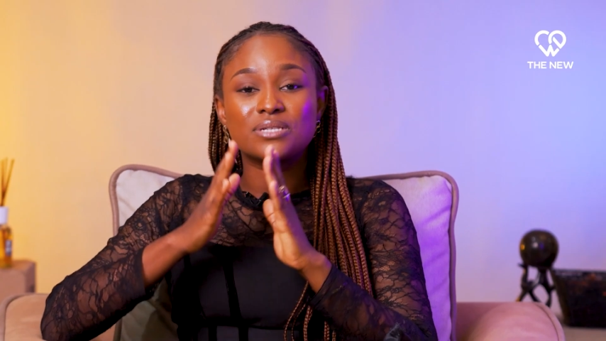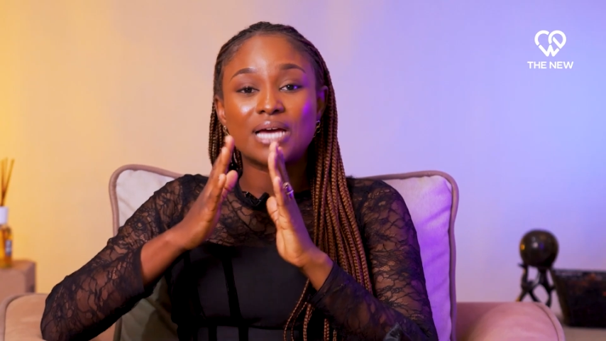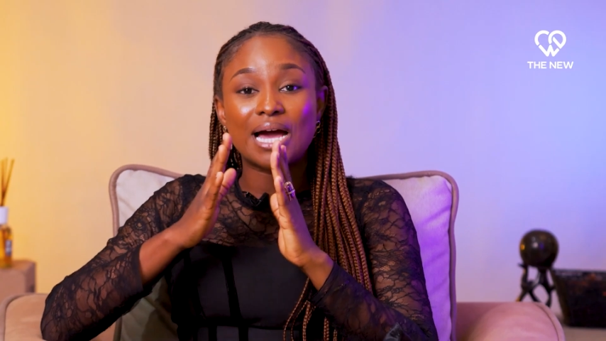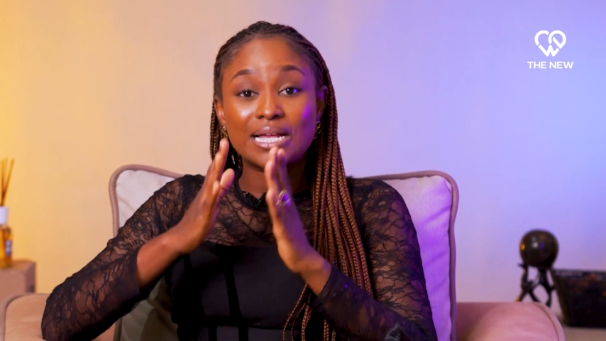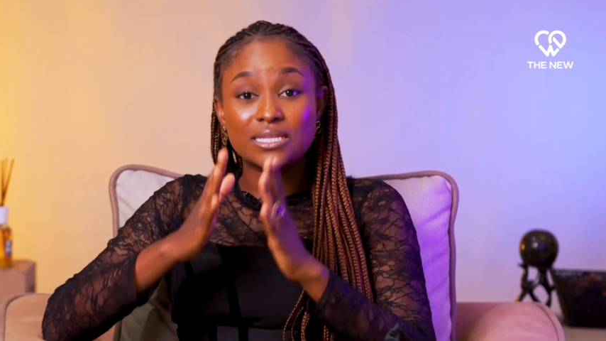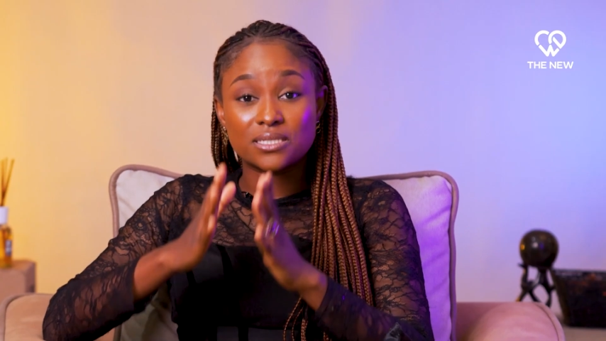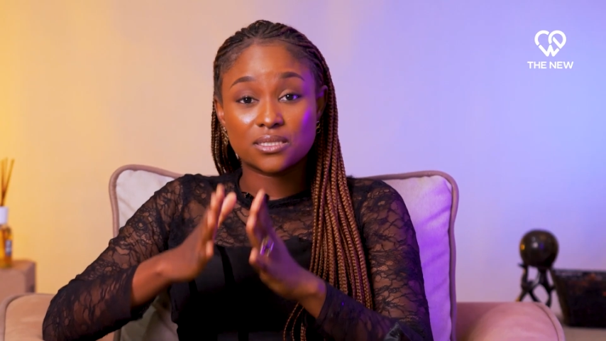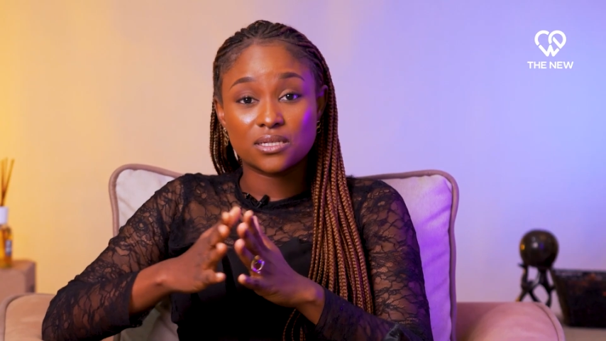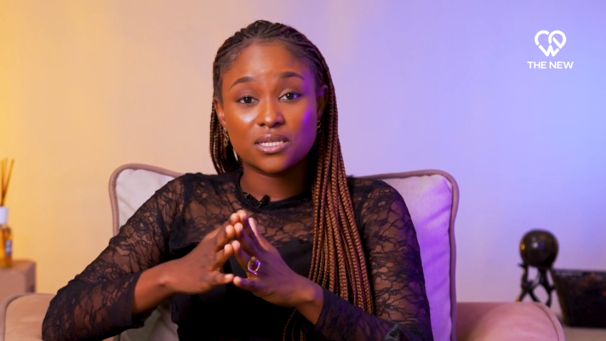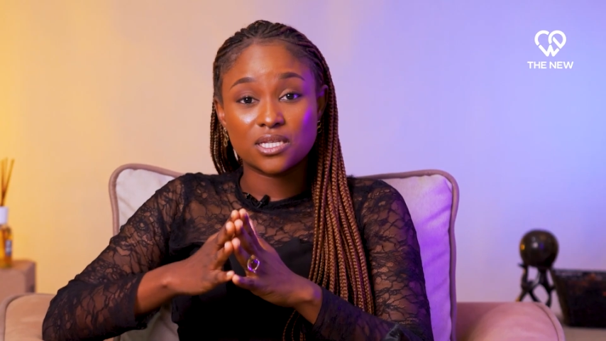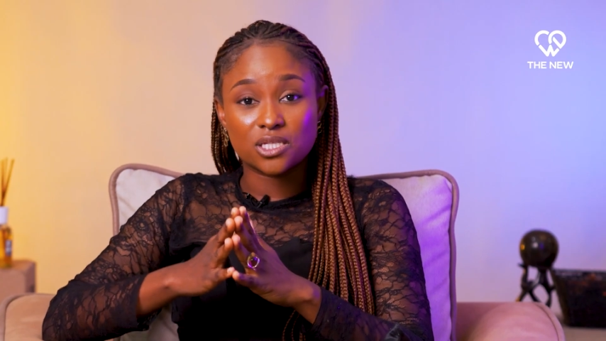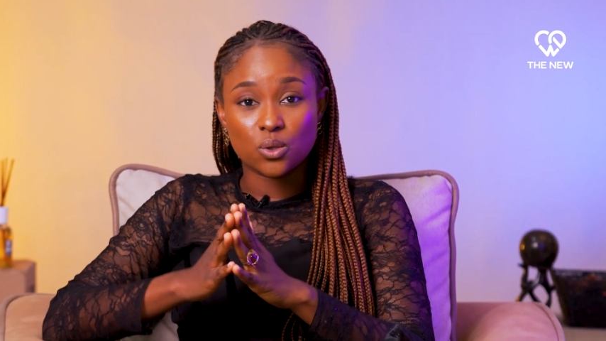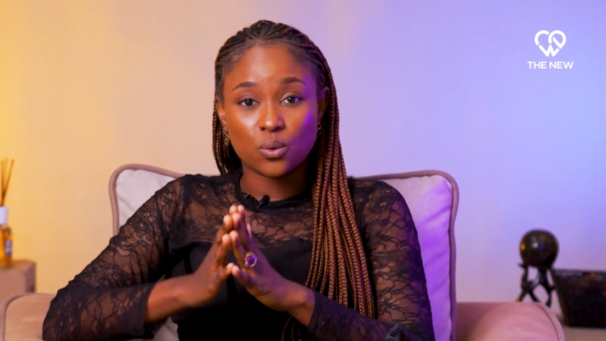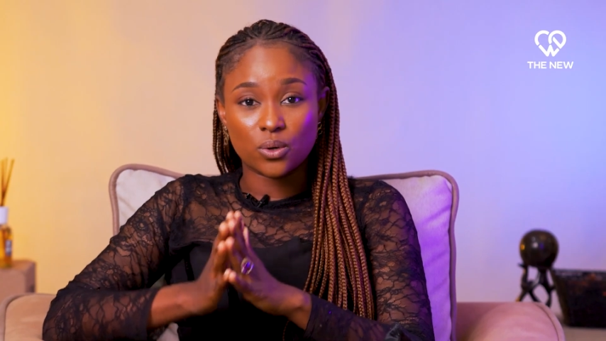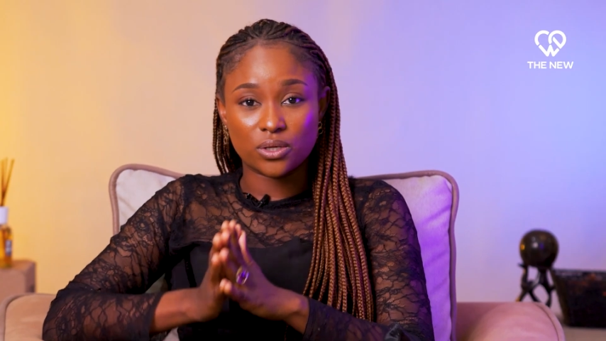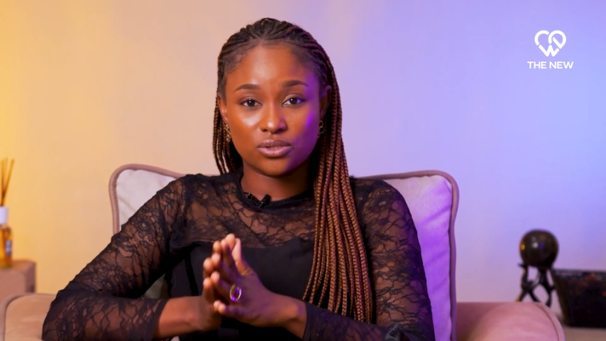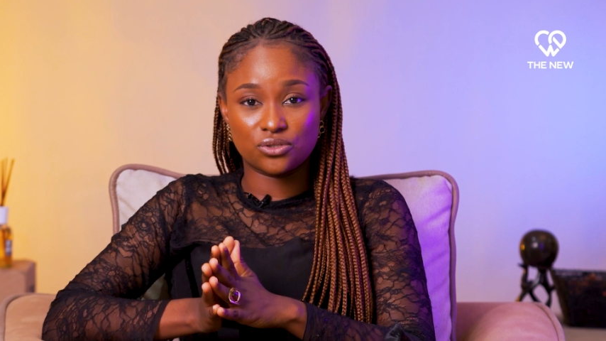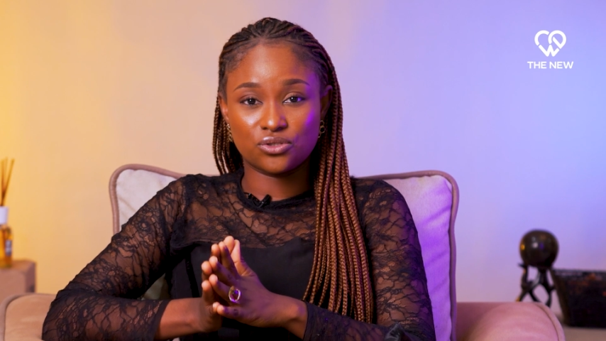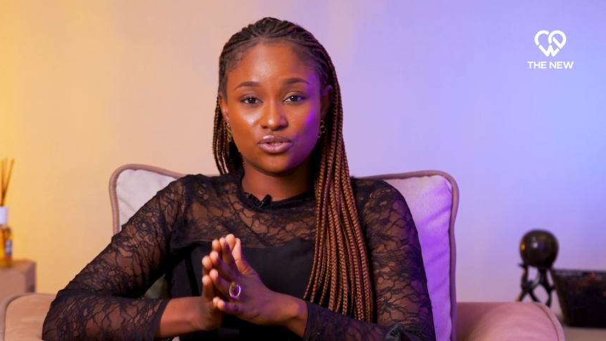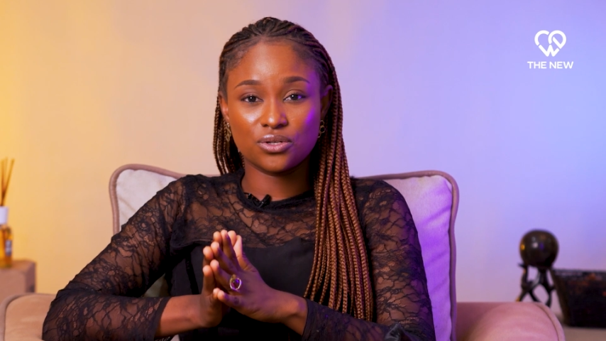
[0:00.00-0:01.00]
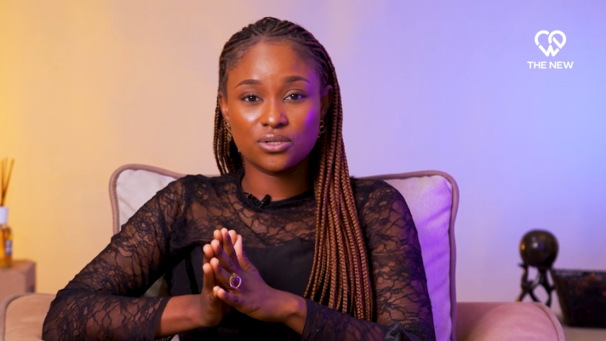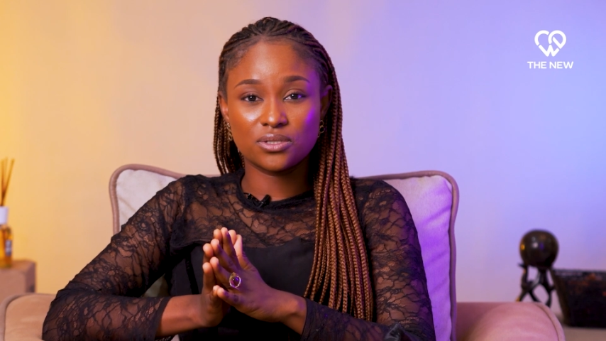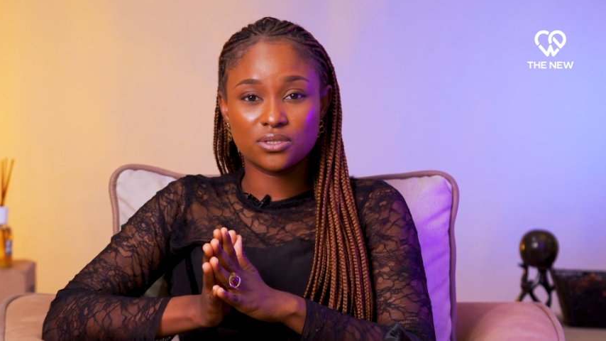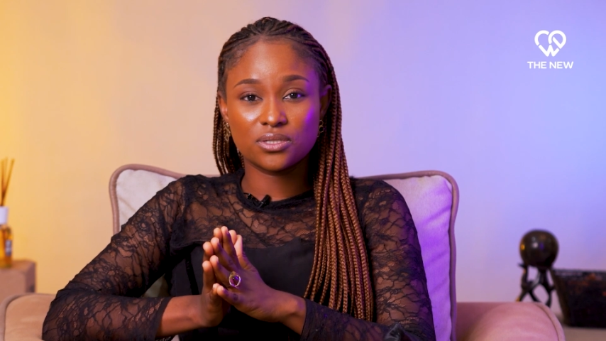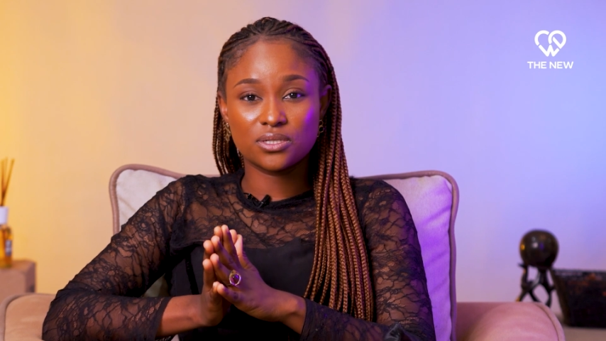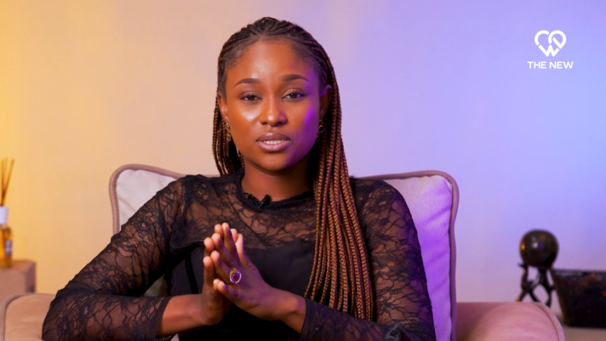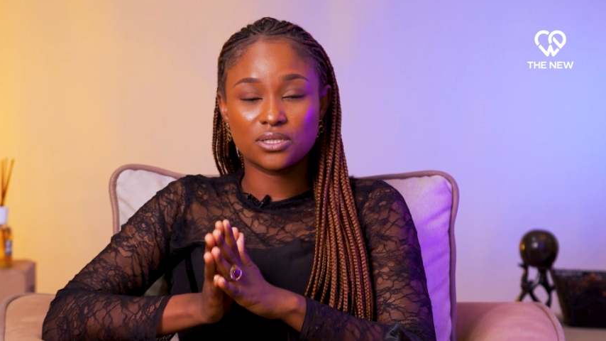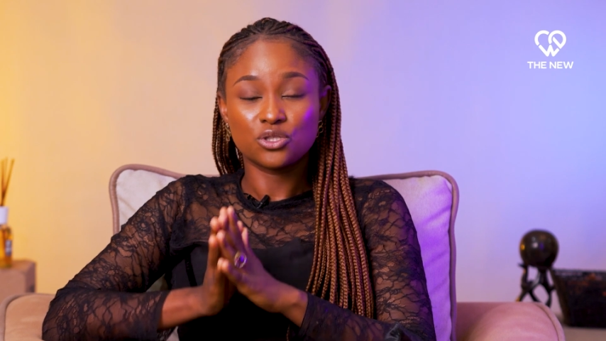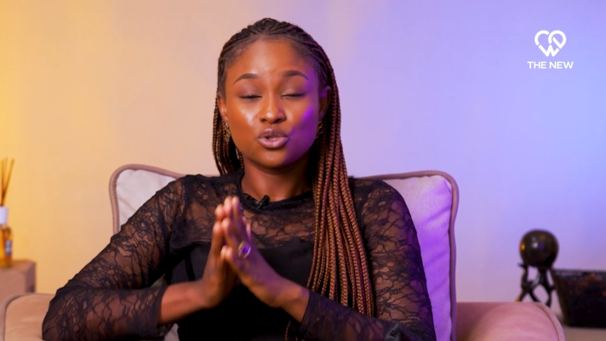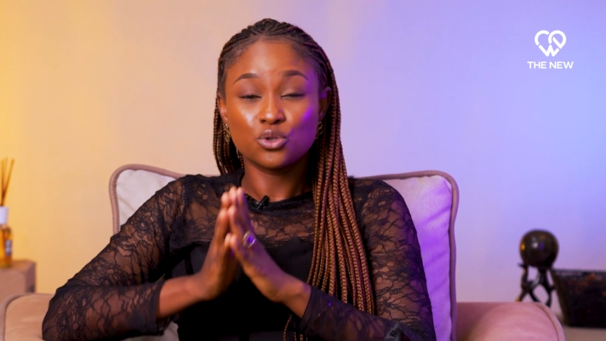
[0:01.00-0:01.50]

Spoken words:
to answer these questions,